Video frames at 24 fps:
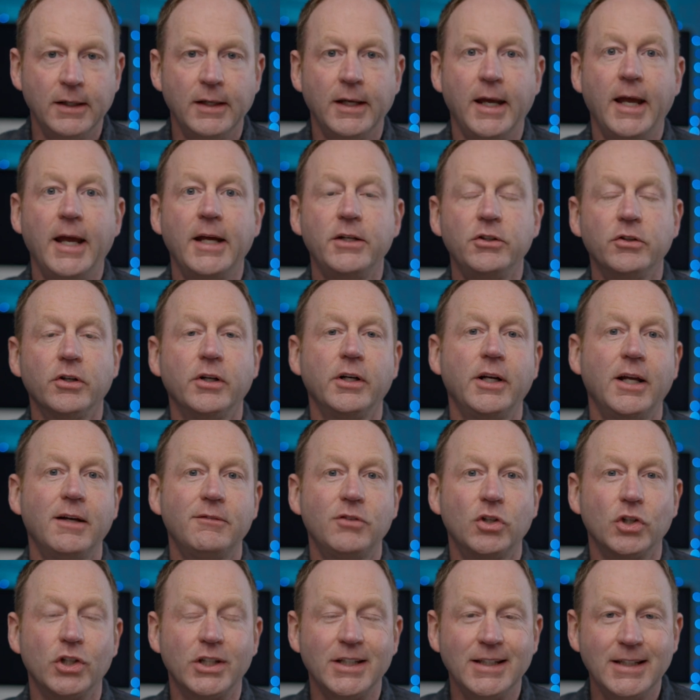And you're going to have
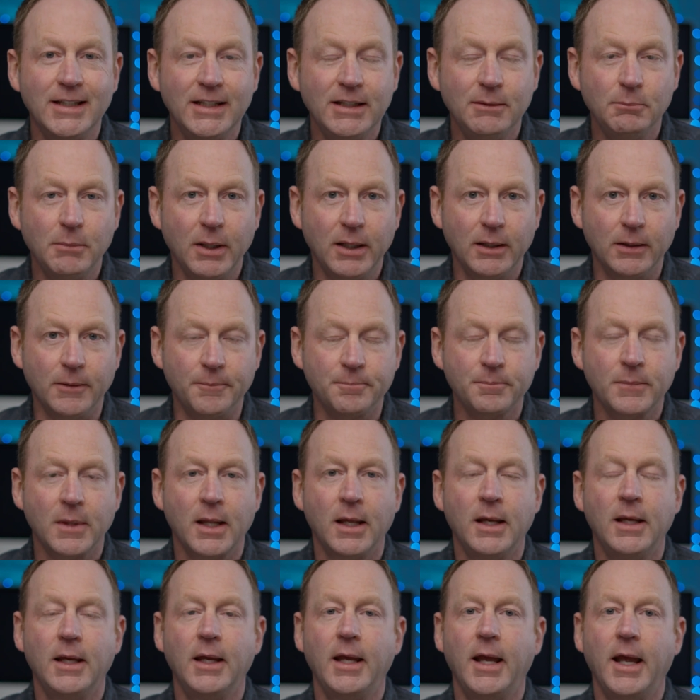your email
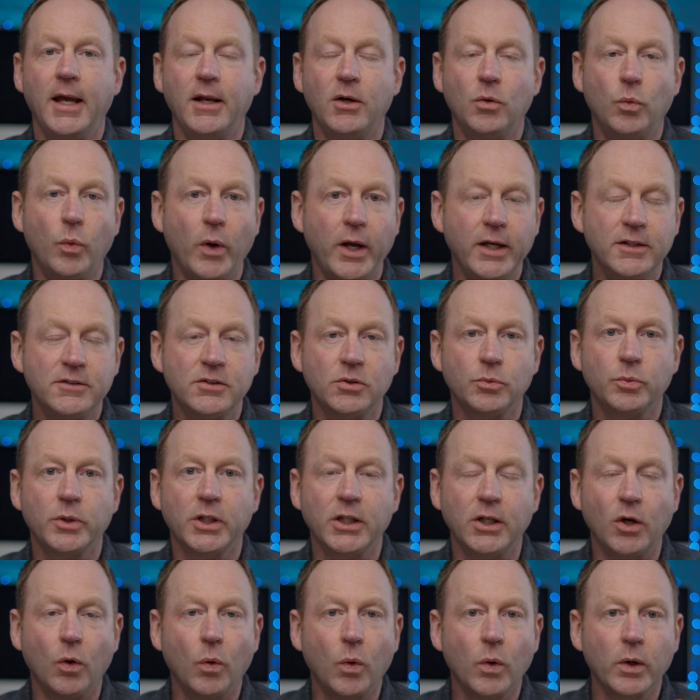and a way to
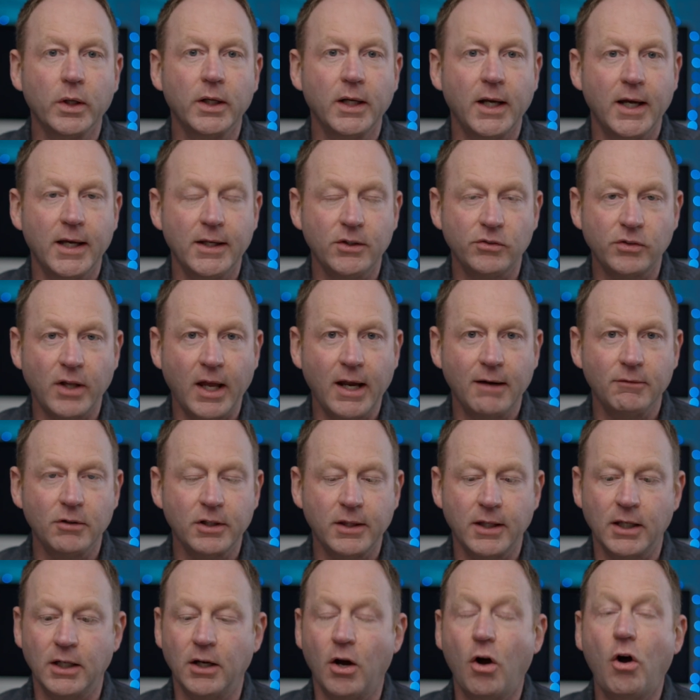really organize
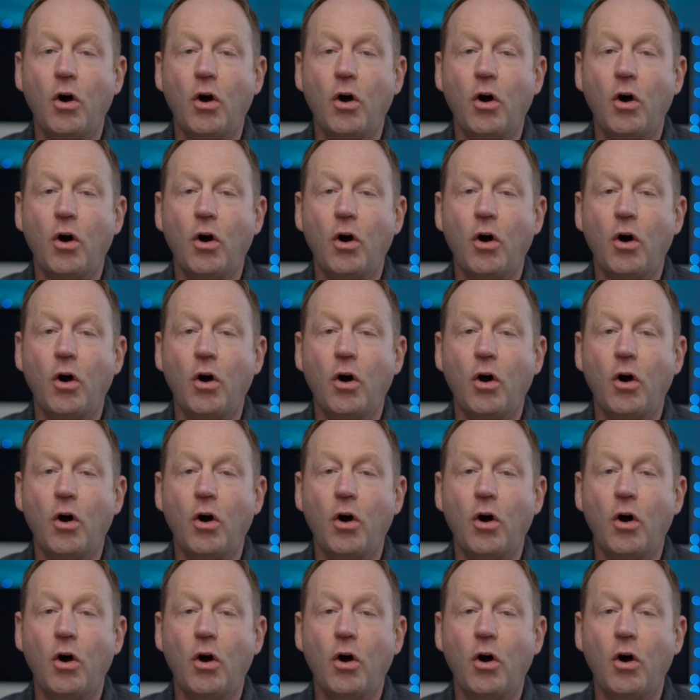everything